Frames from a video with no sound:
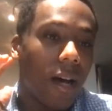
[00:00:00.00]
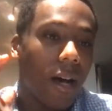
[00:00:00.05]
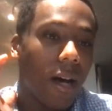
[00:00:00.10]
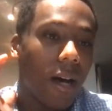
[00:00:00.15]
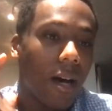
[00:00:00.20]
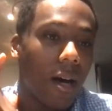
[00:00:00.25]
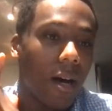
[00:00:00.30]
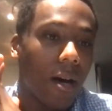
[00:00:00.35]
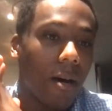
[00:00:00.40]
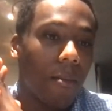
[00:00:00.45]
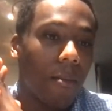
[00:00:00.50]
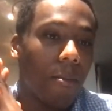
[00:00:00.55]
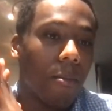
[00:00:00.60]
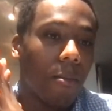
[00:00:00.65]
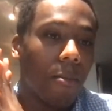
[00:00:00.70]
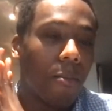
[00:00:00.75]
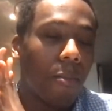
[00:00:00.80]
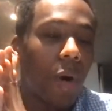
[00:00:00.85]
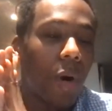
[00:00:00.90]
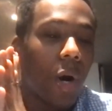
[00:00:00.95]

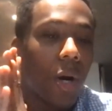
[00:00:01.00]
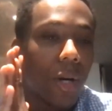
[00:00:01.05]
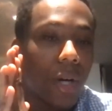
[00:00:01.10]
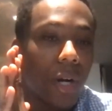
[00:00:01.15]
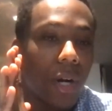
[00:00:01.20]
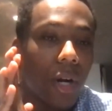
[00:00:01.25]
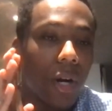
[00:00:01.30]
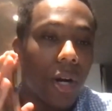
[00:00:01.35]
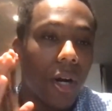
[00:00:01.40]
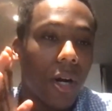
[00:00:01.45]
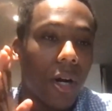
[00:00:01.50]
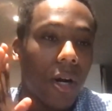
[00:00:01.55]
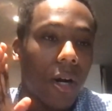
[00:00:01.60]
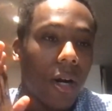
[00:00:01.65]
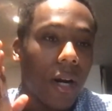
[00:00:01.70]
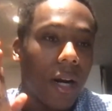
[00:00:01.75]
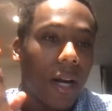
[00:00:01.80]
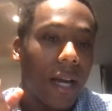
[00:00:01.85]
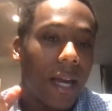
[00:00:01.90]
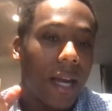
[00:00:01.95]

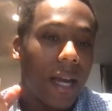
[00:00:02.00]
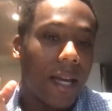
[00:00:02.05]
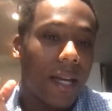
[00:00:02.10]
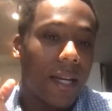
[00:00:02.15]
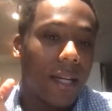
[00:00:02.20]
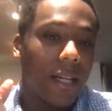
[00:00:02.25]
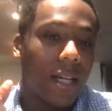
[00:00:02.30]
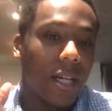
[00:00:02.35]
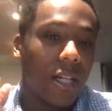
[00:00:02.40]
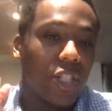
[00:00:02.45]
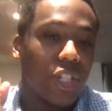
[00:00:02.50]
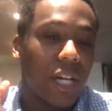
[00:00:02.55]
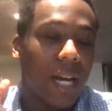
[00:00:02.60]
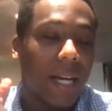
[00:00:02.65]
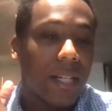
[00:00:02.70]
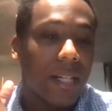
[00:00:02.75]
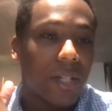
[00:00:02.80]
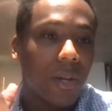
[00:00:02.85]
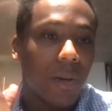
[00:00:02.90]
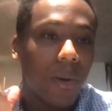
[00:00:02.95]
Parker and
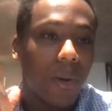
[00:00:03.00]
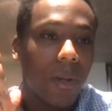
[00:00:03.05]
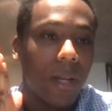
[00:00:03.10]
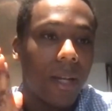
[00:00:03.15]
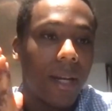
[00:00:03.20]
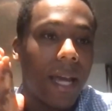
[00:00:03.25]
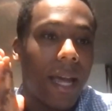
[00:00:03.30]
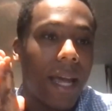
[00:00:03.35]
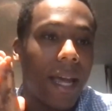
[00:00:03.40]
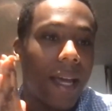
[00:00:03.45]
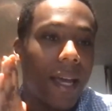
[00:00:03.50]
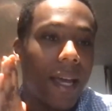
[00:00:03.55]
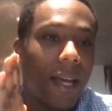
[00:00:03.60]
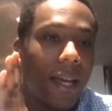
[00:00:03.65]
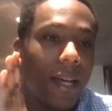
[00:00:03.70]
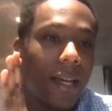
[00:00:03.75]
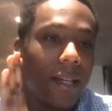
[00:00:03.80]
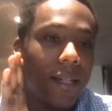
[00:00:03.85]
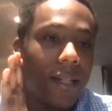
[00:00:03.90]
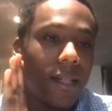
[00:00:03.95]
Jackson Olin
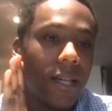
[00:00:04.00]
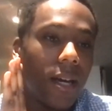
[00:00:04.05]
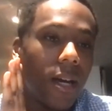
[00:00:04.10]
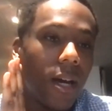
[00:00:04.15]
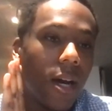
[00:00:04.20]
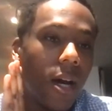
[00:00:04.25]
and